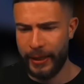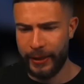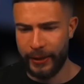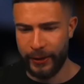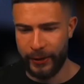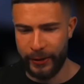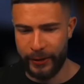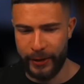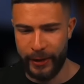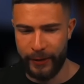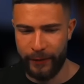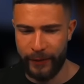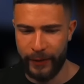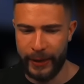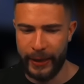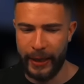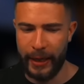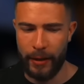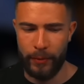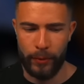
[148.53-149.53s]
Gonna
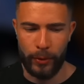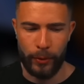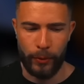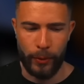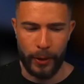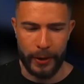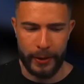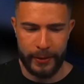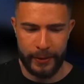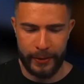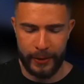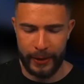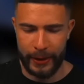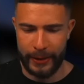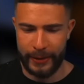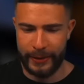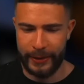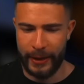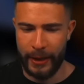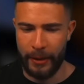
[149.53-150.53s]
definitely gamble once.
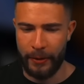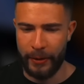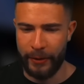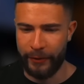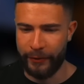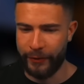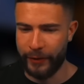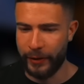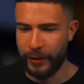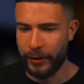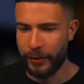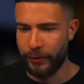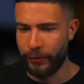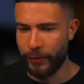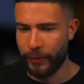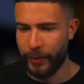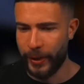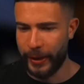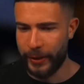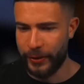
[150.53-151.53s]
Let's see how I feel if we
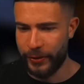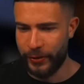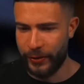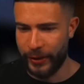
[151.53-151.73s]
manage